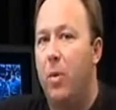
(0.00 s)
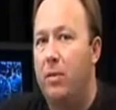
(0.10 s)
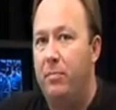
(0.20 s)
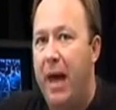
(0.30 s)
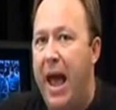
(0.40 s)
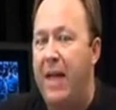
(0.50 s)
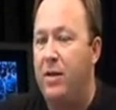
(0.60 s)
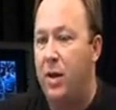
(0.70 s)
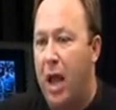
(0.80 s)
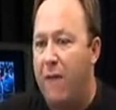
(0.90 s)
someone
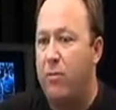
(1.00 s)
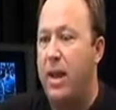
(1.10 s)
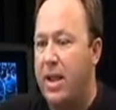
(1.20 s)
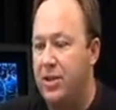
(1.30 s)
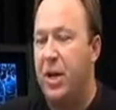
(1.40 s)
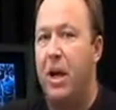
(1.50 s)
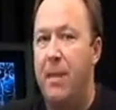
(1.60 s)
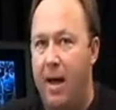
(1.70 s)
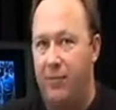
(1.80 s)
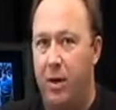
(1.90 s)
bad that the government has to
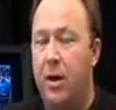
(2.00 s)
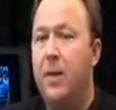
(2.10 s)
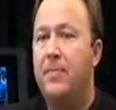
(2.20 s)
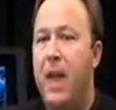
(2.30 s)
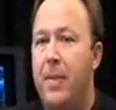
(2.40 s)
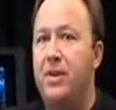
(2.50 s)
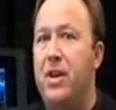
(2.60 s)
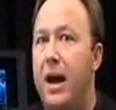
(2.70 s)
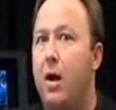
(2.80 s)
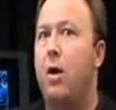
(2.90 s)
come after, and
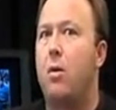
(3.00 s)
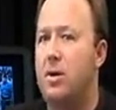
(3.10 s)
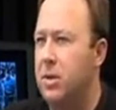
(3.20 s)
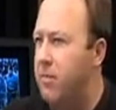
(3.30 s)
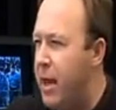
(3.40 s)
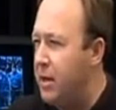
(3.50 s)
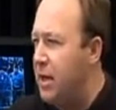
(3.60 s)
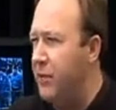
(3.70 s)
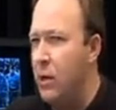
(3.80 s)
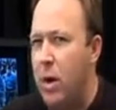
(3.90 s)
that terrorism
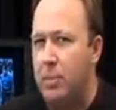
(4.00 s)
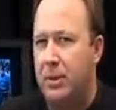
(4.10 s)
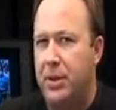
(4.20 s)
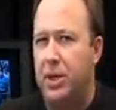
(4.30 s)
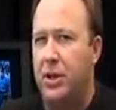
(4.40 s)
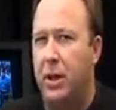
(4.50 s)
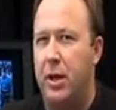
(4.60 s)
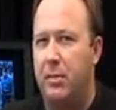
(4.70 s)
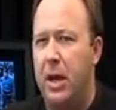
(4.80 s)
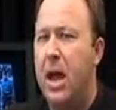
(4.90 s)
makes everyone a
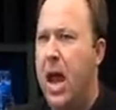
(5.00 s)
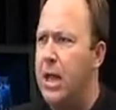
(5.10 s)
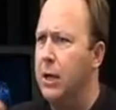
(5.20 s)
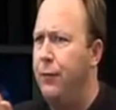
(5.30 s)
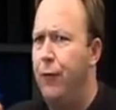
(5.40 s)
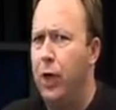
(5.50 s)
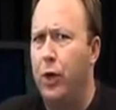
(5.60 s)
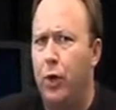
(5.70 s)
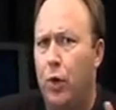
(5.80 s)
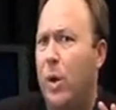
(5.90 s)
potential enemy, and the
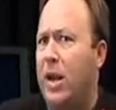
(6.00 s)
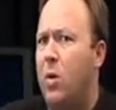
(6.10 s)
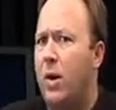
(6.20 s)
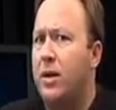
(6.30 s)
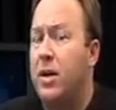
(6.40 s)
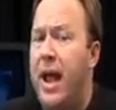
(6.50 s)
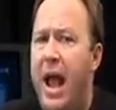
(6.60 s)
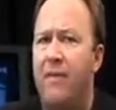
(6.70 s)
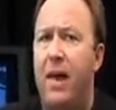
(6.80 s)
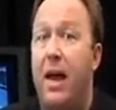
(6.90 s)
flu, anyone could
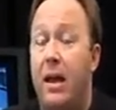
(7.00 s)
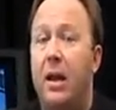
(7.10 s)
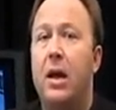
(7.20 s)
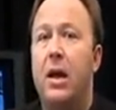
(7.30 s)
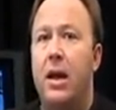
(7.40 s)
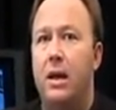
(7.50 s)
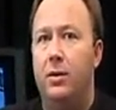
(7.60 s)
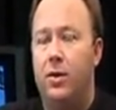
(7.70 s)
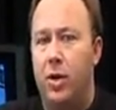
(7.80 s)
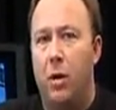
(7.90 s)
have it.
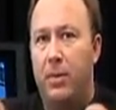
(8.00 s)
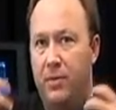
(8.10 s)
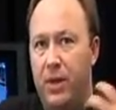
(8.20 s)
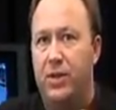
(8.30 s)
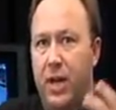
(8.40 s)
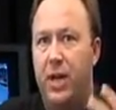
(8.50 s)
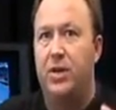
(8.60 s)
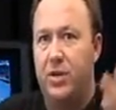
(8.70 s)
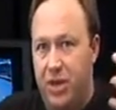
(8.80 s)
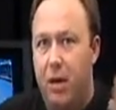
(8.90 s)
So, I mean, this
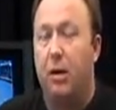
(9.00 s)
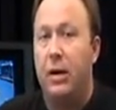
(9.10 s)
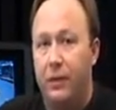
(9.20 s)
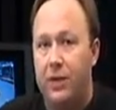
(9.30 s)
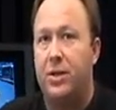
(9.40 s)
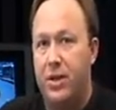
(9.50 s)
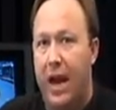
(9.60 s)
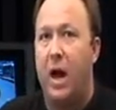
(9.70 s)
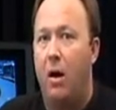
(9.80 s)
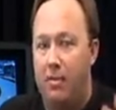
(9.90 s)
is tyranny. This
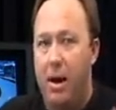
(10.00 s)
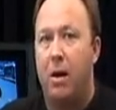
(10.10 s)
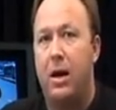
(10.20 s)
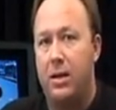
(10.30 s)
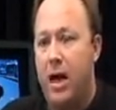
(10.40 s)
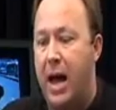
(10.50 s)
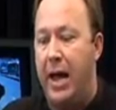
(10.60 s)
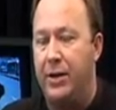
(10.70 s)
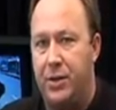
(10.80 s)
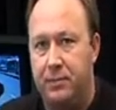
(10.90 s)
is how America
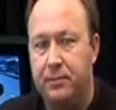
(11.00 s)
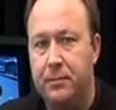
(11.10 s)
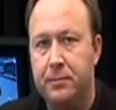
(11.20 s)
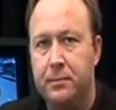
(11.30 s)
dies.